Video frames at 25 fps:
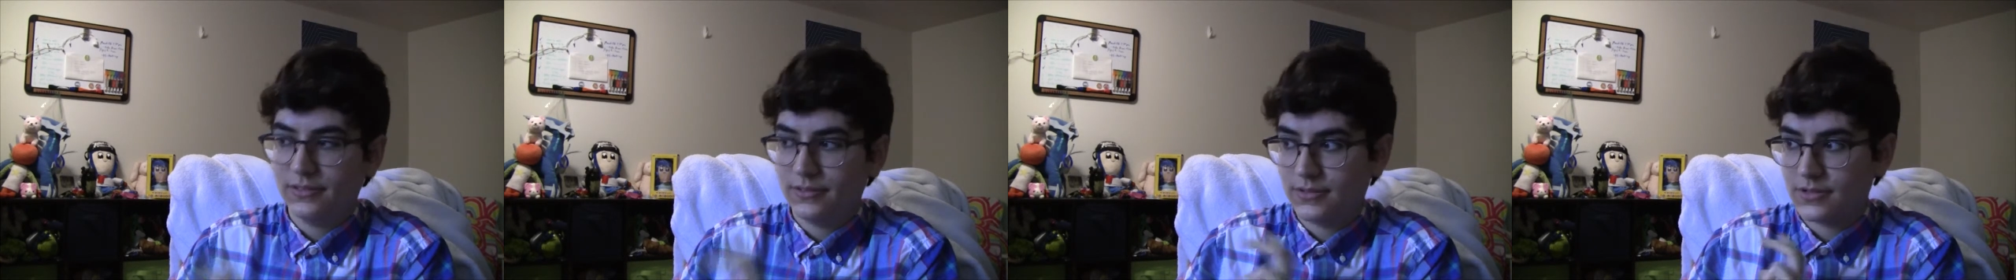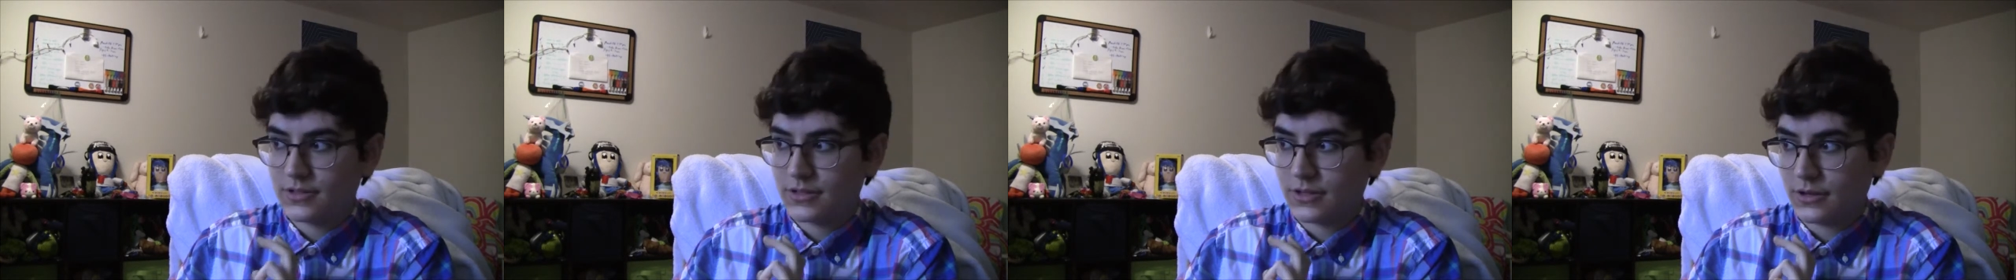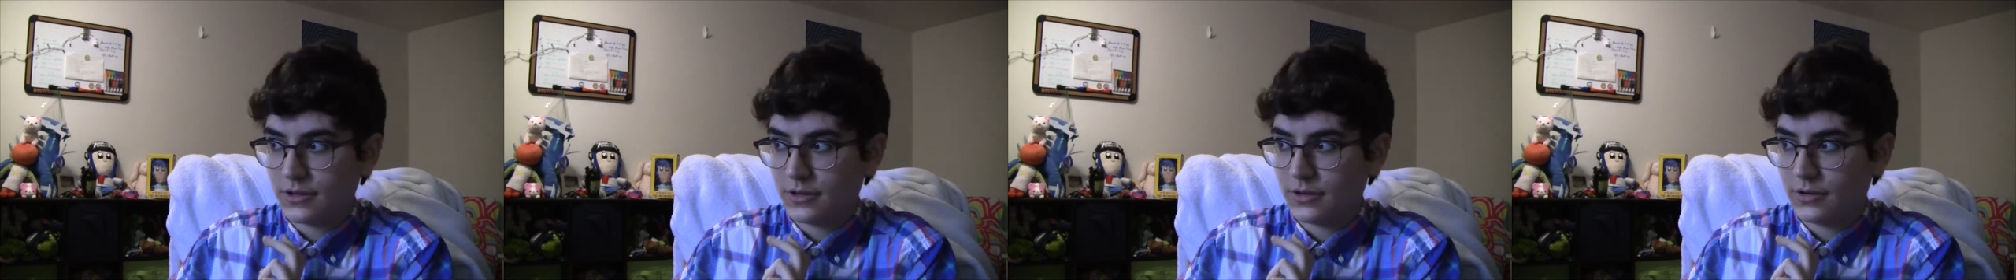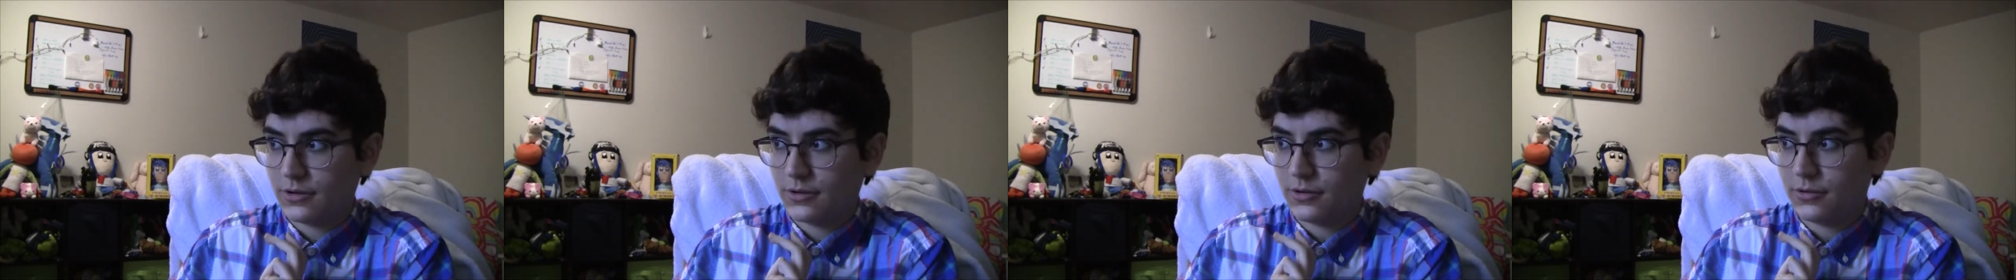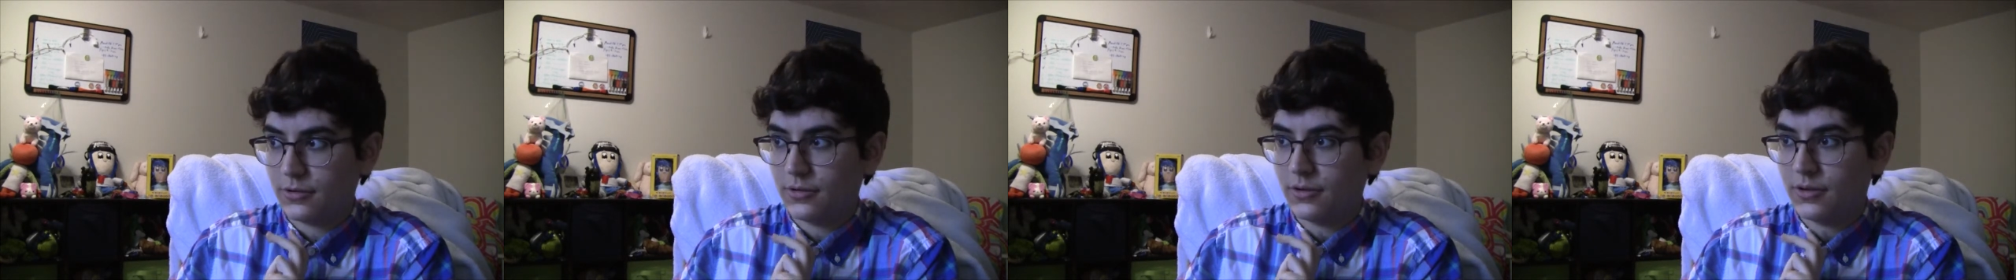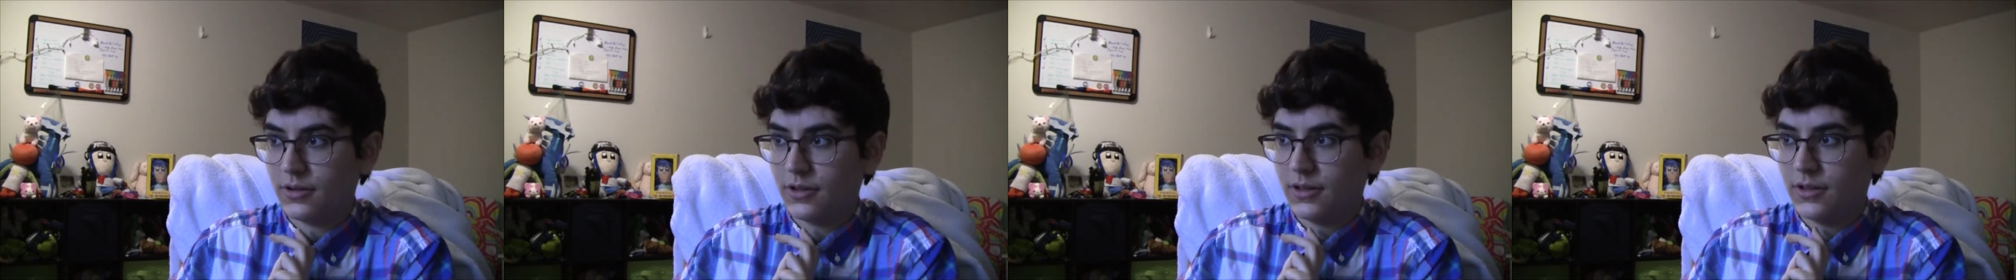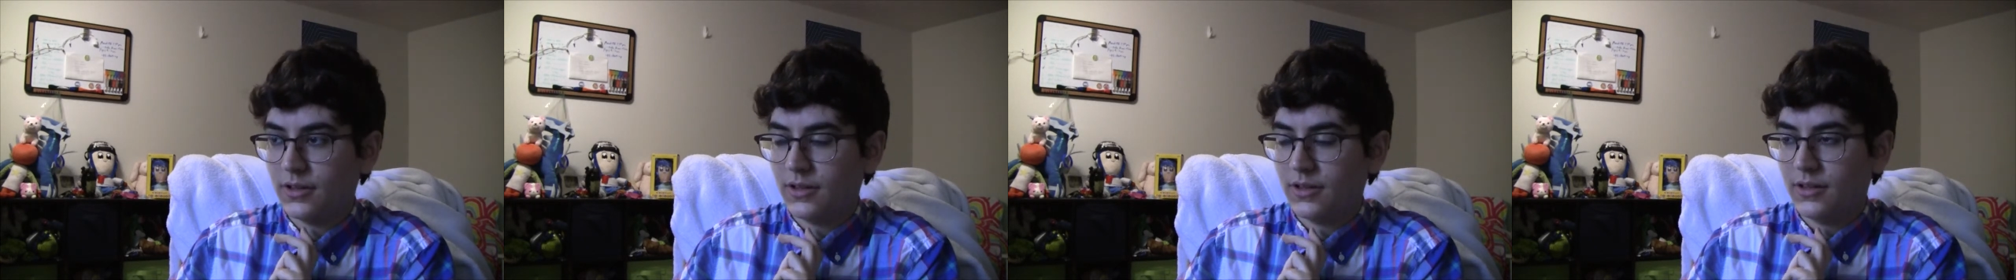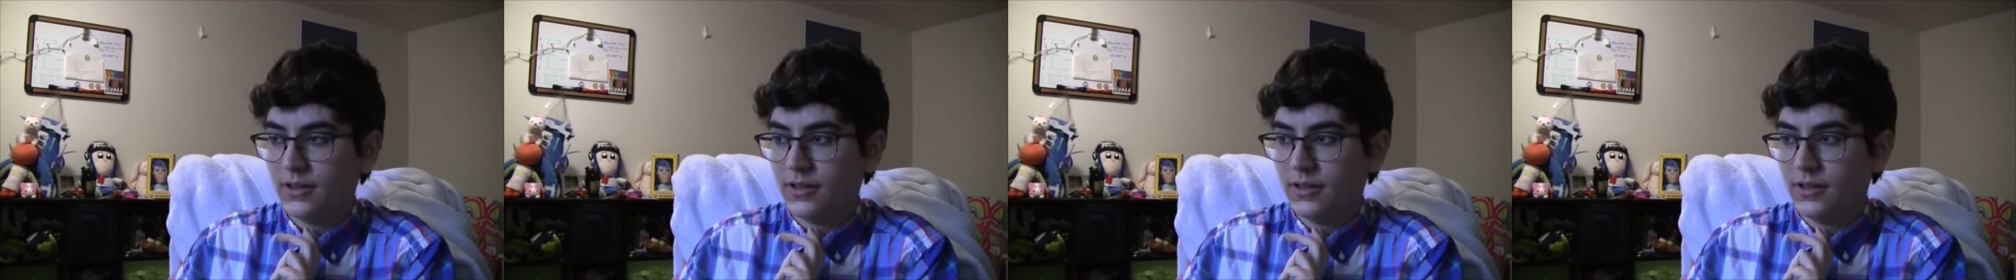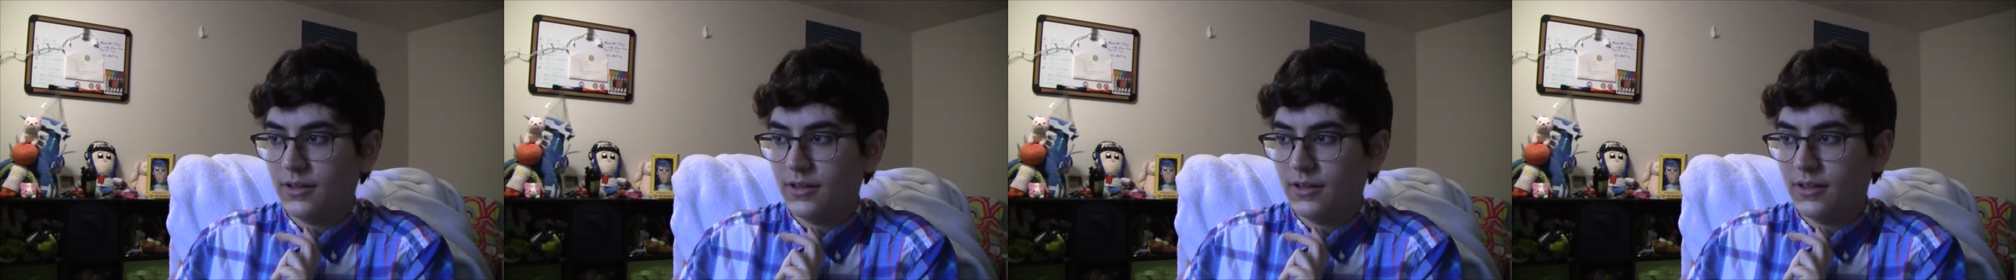So
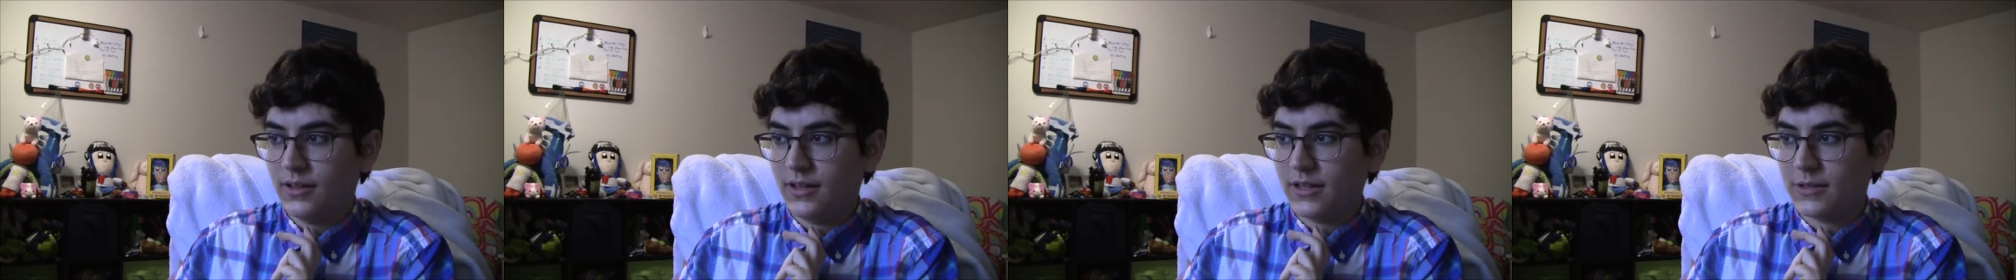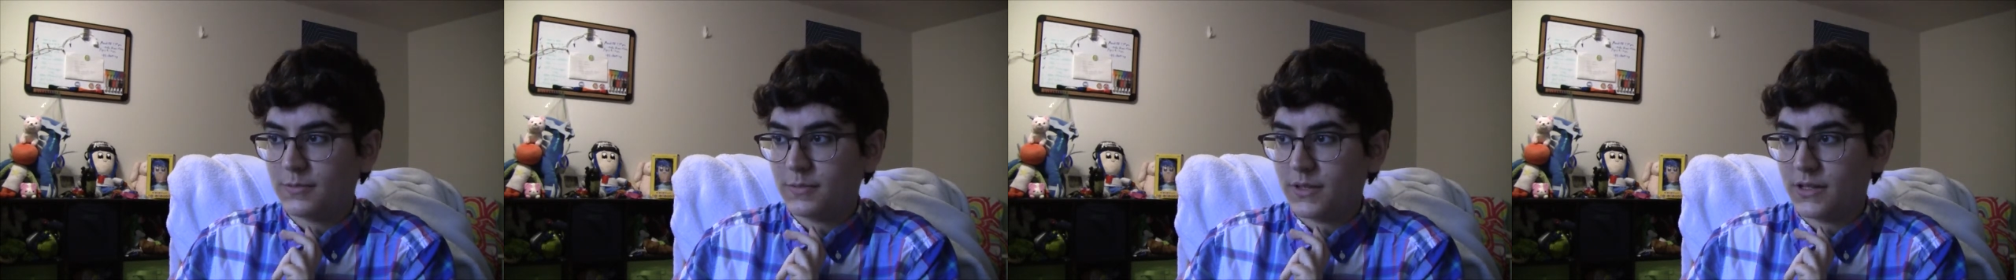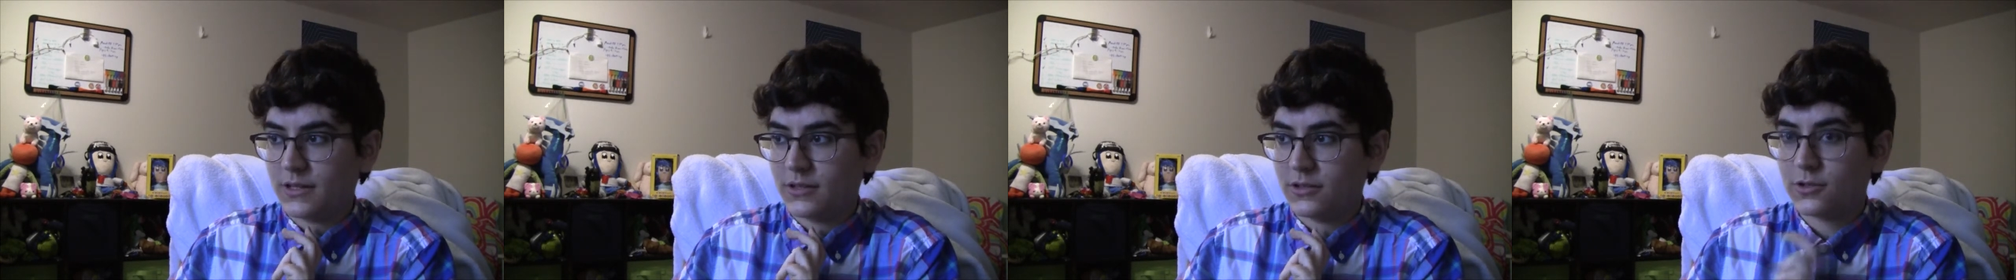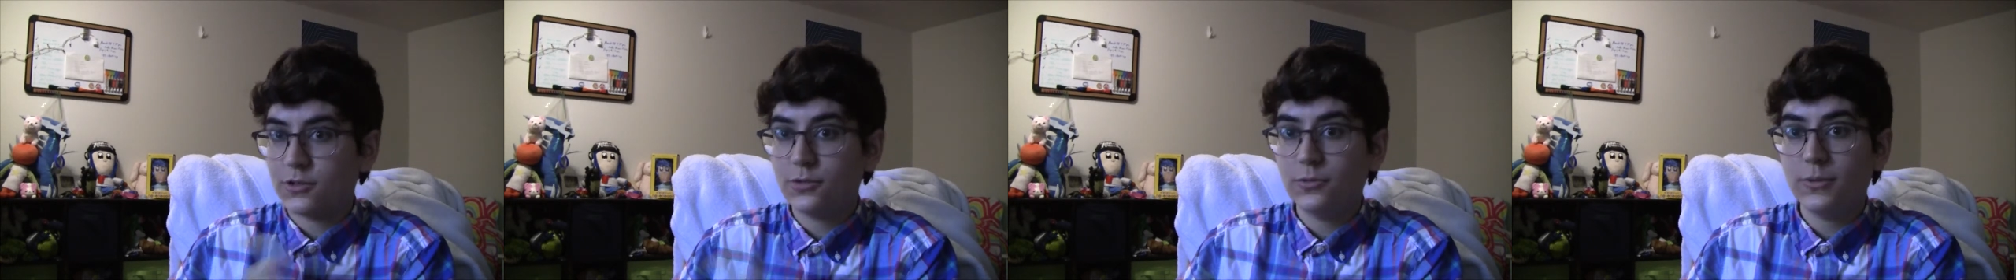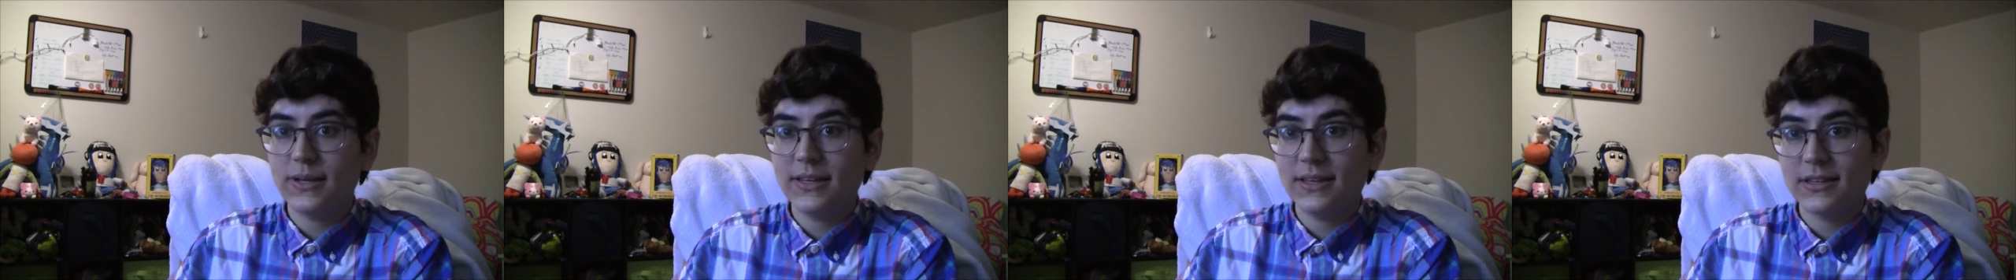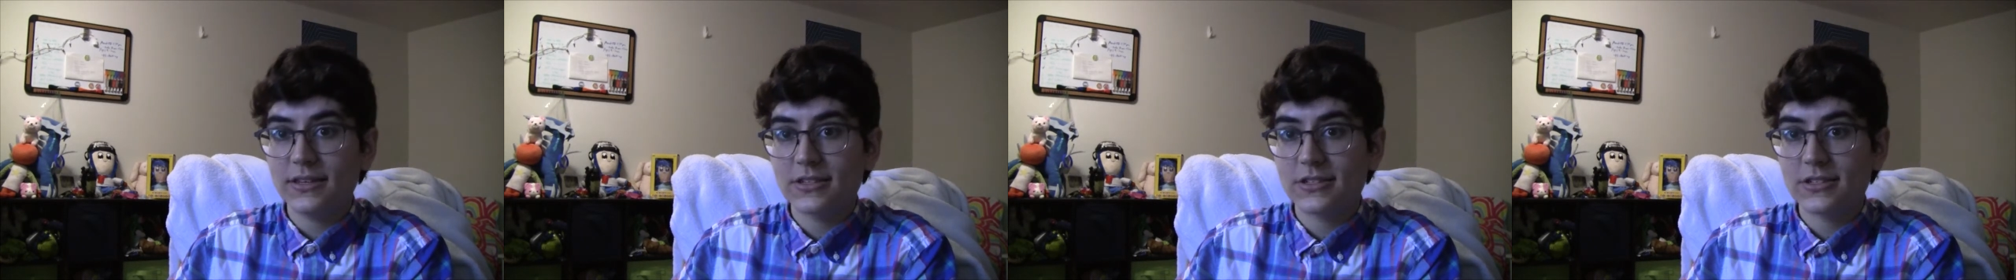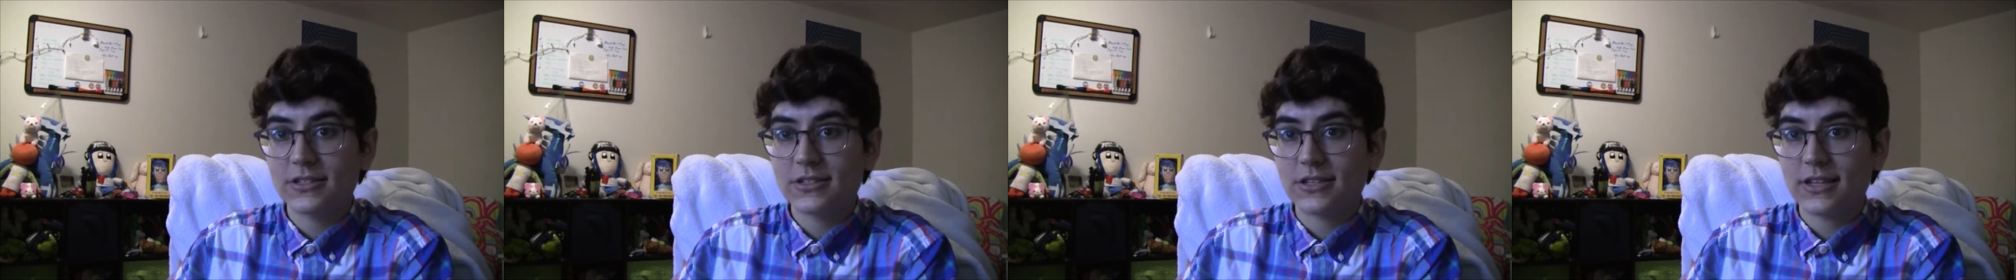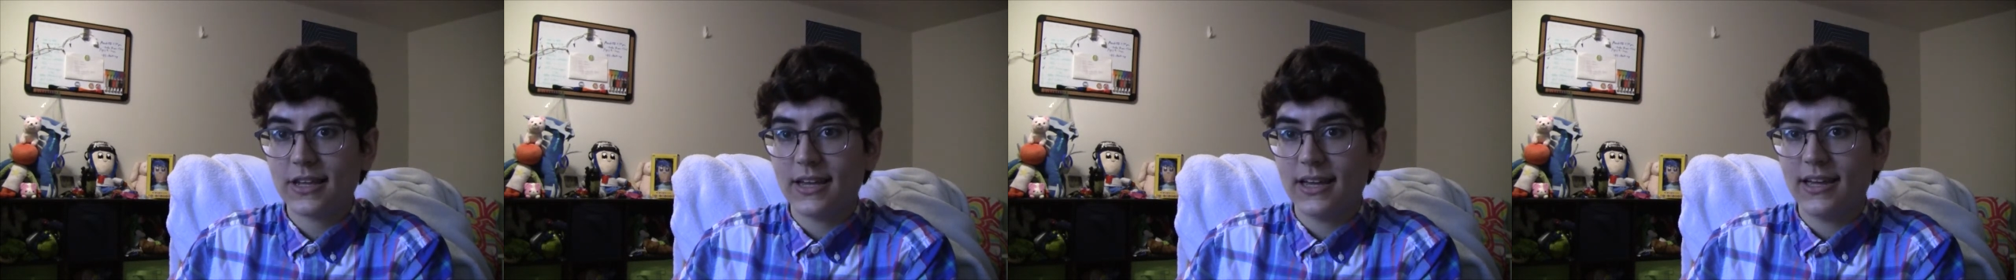it's been 2 weeks